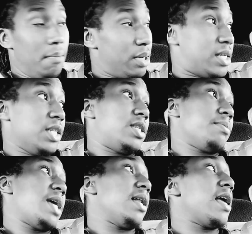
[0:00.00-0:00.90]
But since
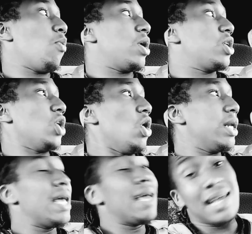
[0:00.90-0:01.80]
Chip Kelly ain't want to do
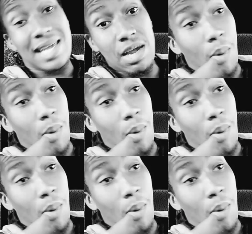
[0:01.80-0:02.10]
it, he